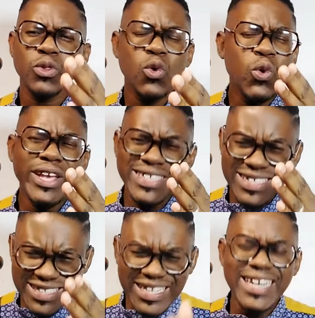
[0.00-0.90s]
who is
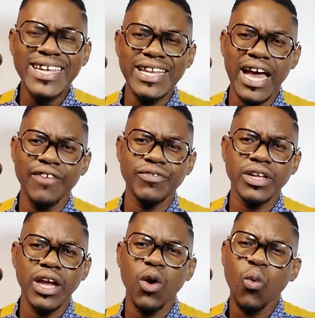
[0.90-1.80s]
still in
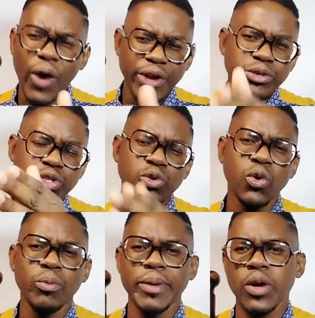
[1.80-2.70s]
Africa, why don't you
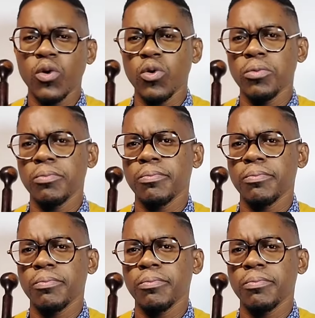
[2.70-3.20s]
go back home?